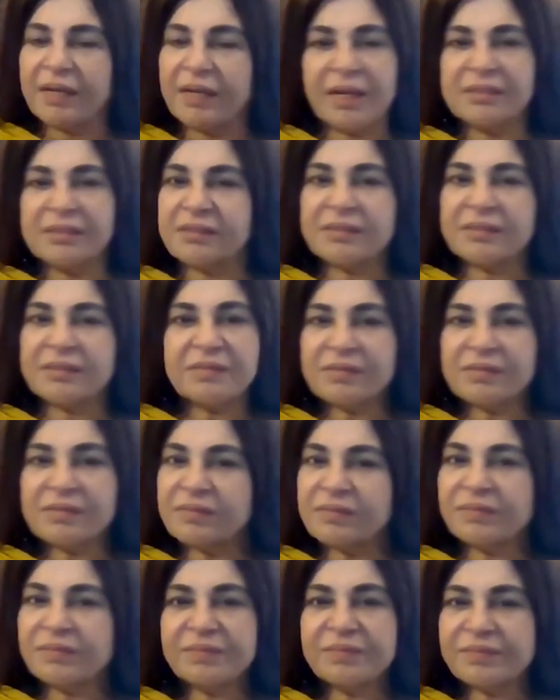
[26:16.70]
Yes. Many are
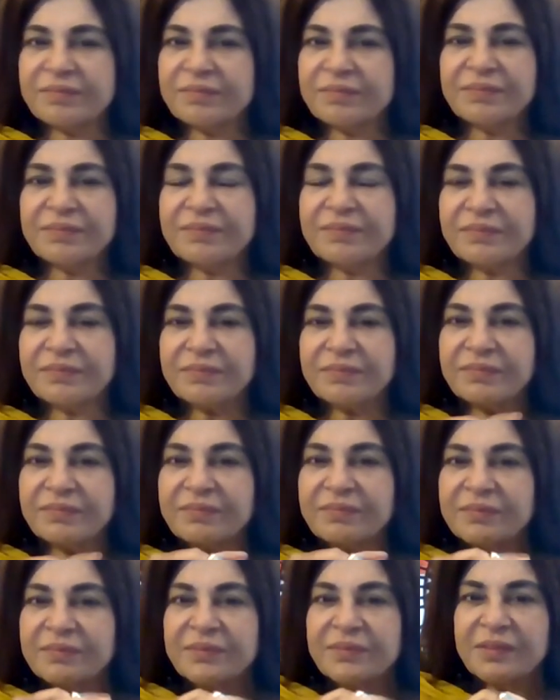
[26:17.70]
there. But
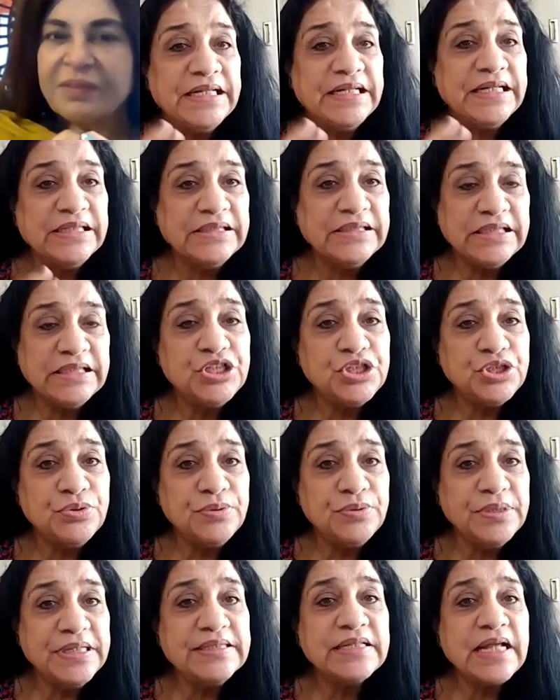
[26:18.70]
again, here the
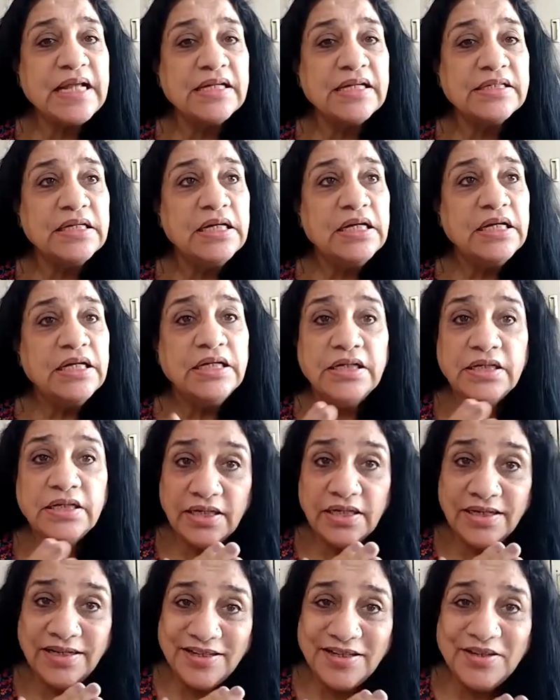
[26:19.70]
issue is that
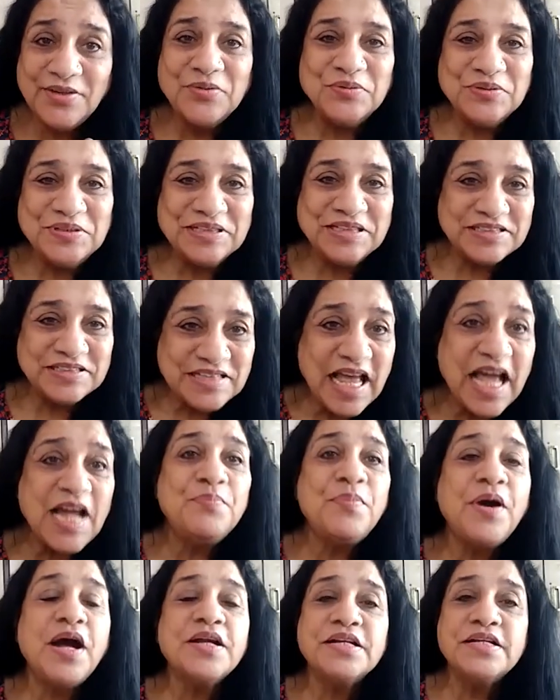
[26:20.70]
the
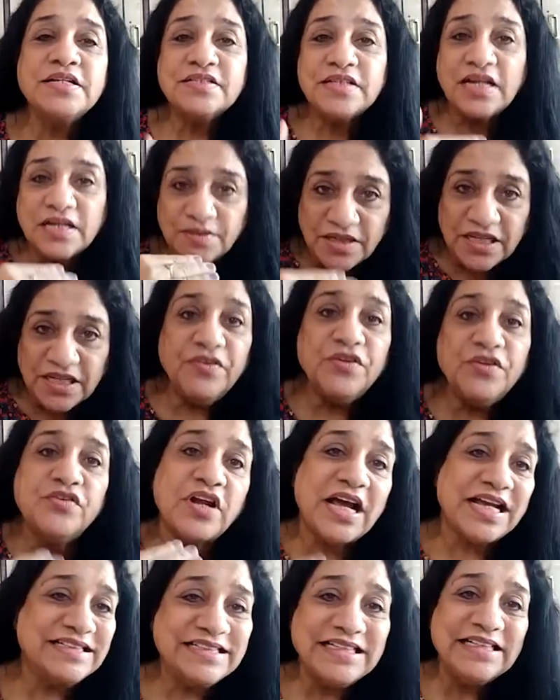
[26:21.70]
sad part is that even
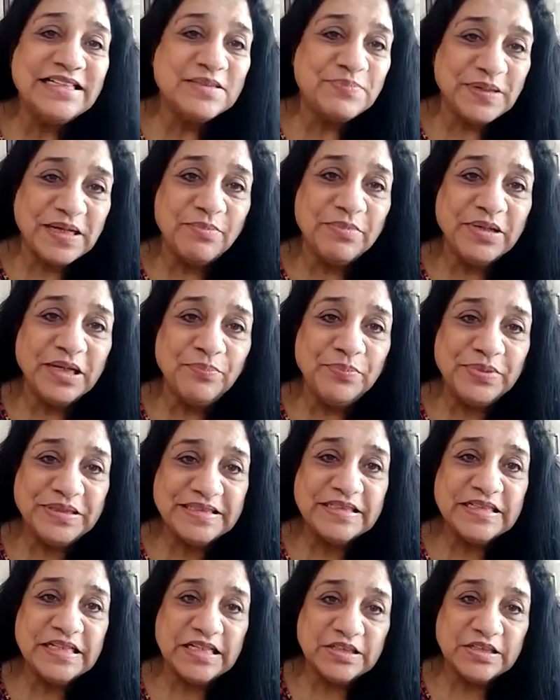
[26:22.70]
writing is becoming a
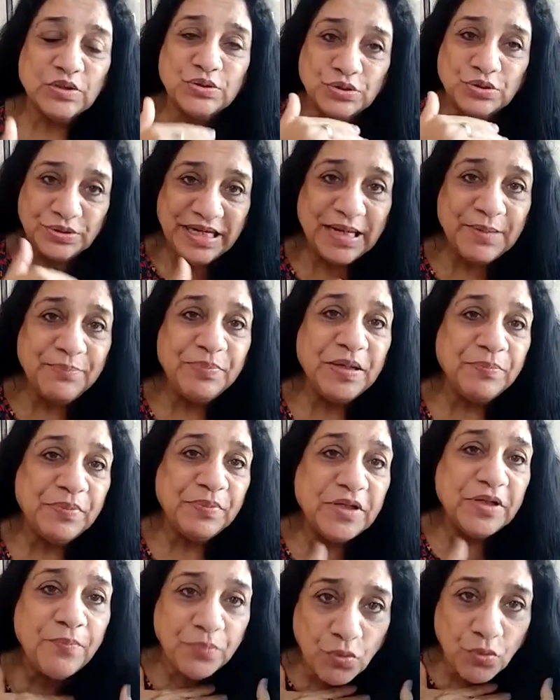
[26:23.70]
business. So today
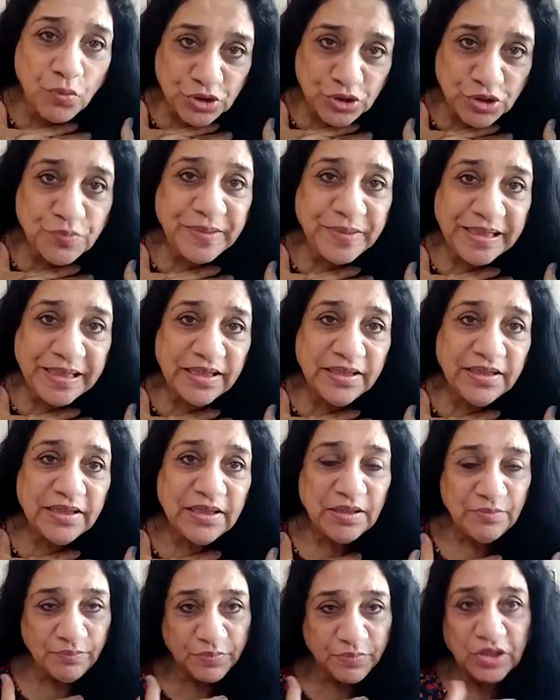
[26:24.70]
people approach me
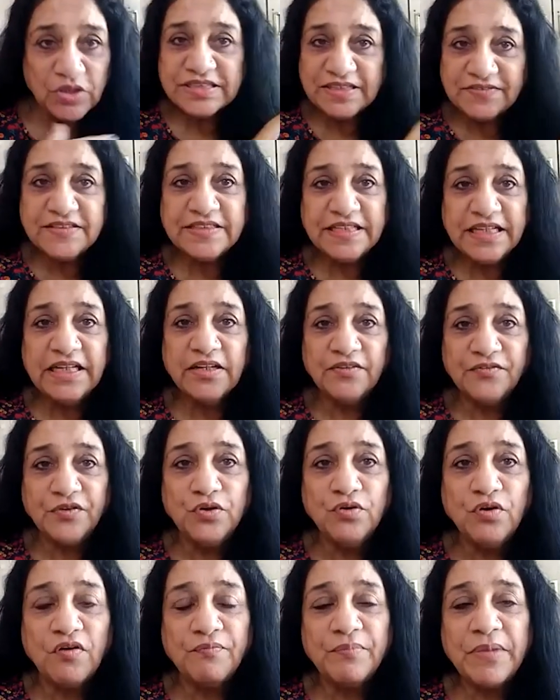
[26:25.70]
because they've seen a
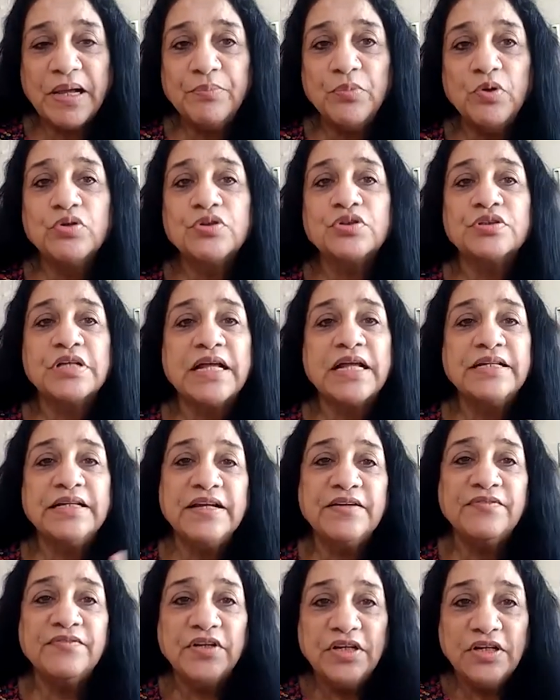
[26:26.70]
few of my books and
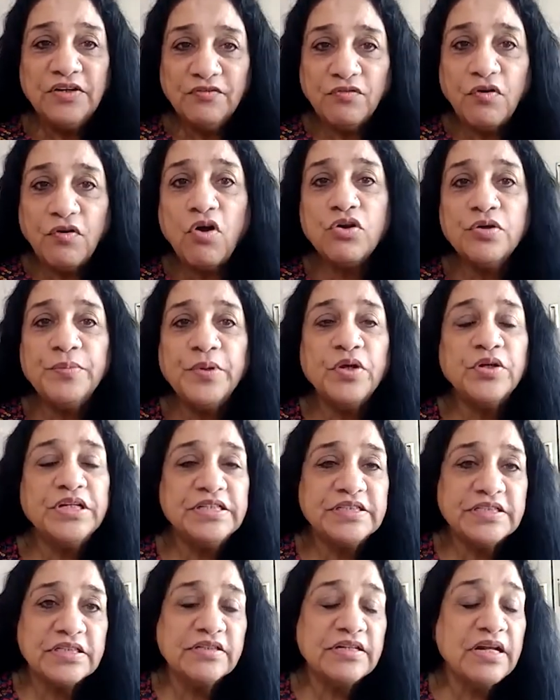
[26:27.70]
they've followed me on
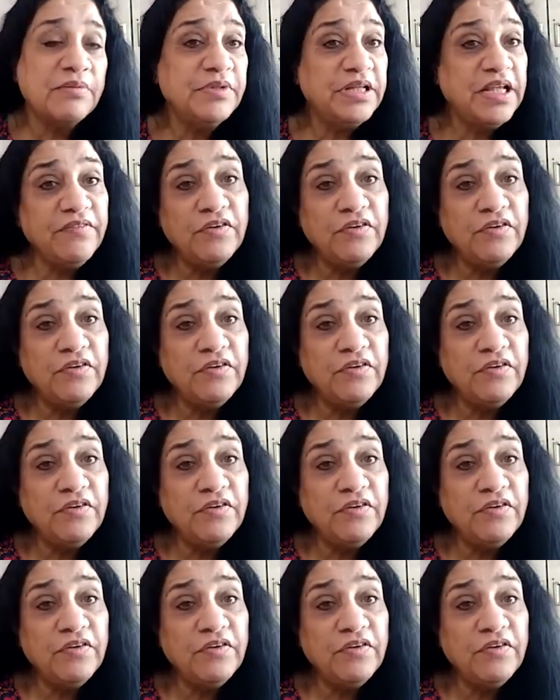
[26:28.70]
Instagram.